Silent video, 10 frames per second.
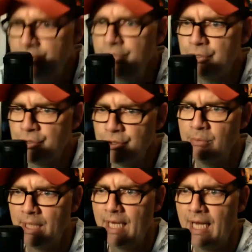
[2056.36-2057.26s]
sure
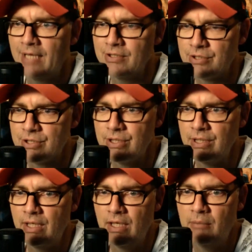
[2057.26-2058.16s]
my act is
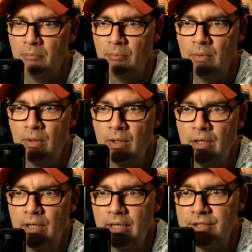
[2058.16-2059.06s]
um,
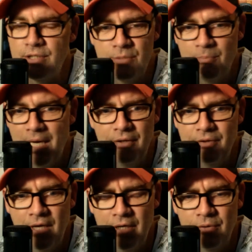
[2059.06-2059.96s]
it doesn't matter
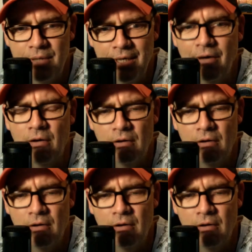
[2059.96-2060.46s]
and I don't care.